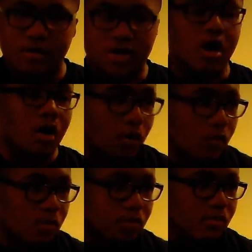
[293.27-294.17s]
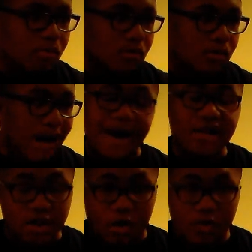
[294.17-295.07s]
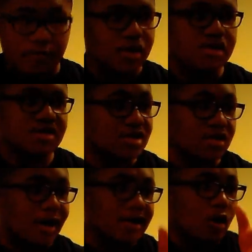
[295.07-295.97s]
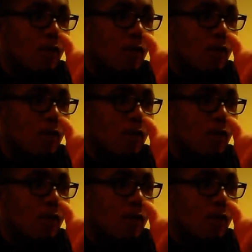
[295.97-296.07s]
No. I don't, but still, I